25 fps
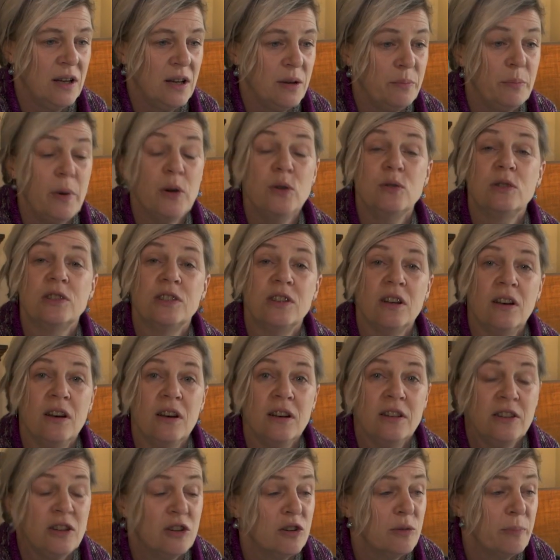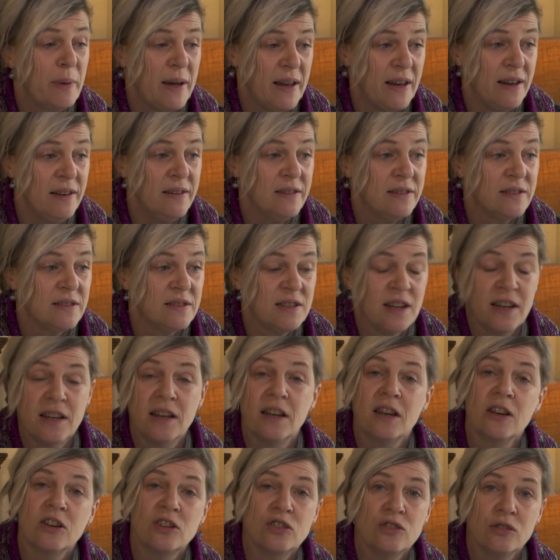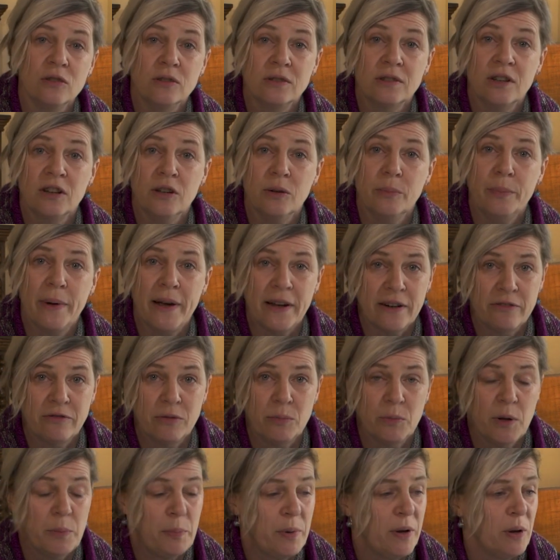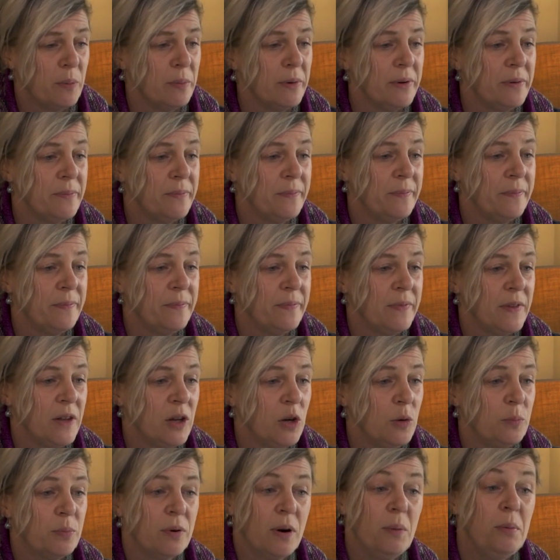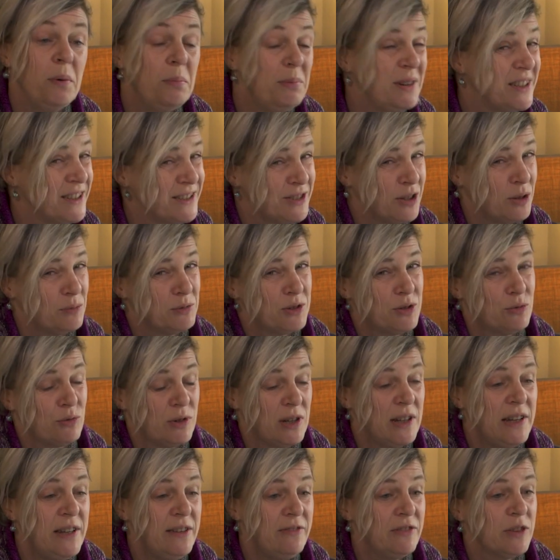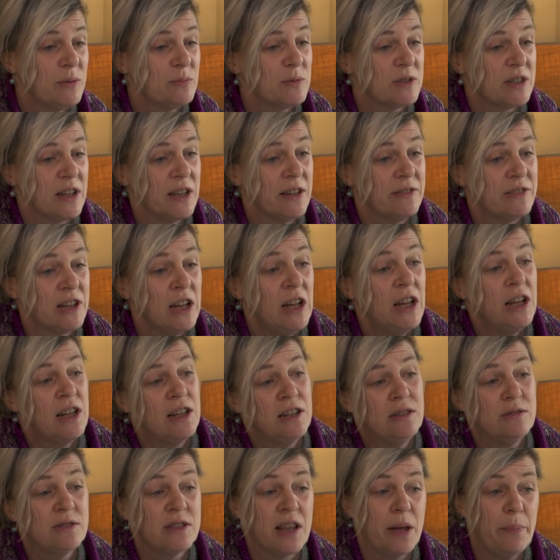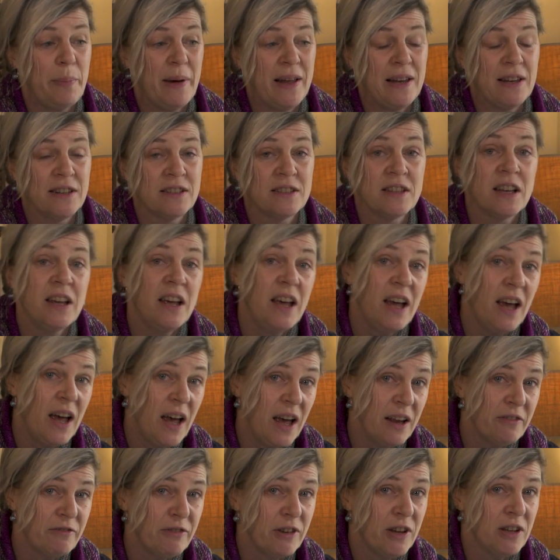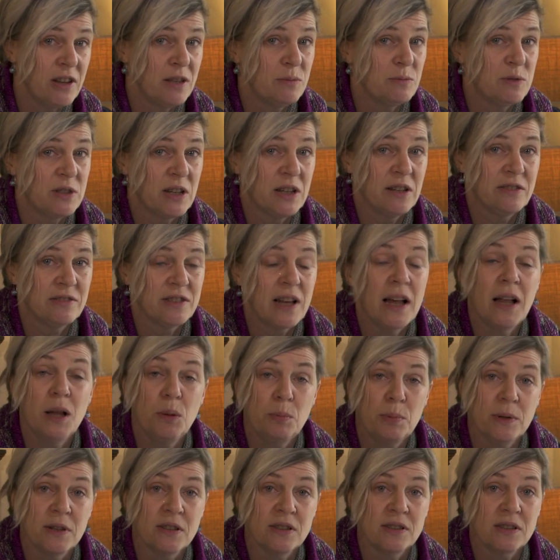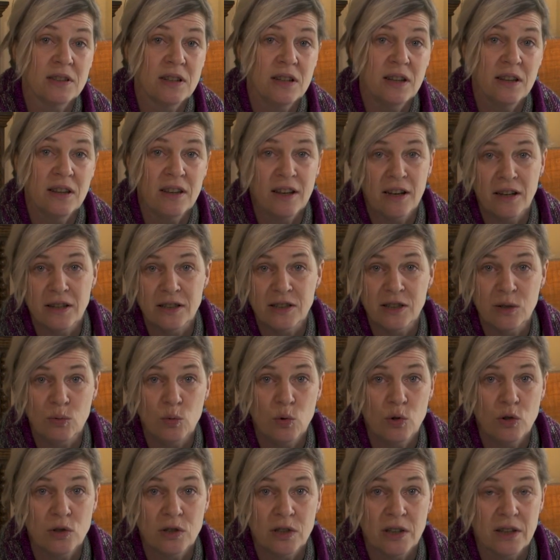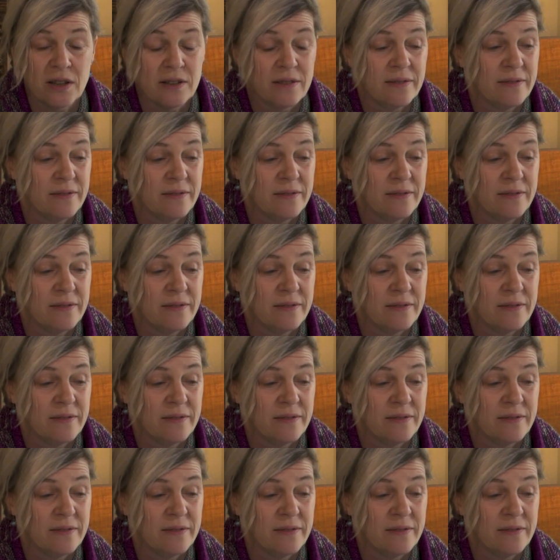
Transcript: Most are young men taking a shortcut back from the pub, who probably stop to relieve themselves, lose their balance, and find themselves helpless in the icy water.